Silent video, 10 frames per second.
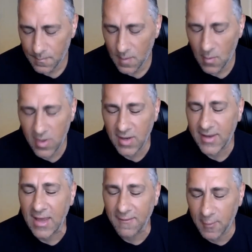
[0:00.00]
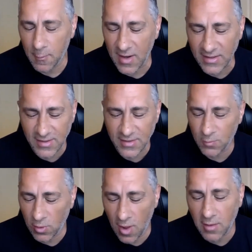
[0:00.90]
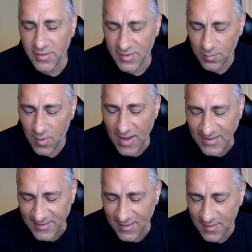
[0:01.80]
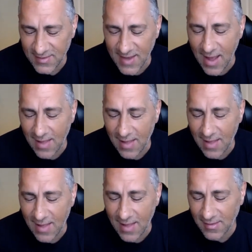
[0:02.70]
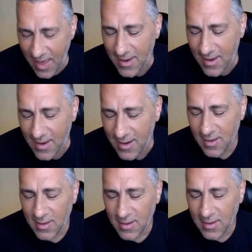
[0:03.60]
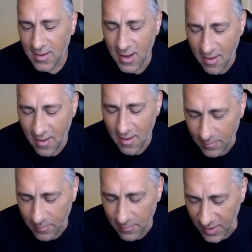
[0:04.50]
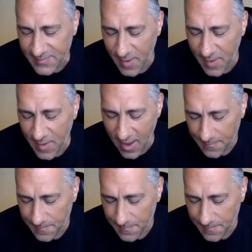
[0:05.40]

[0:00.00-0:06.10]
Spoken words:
I want you to take a few minutes and we'll all just rest in the silence of that, and I'll have Ken bring us back.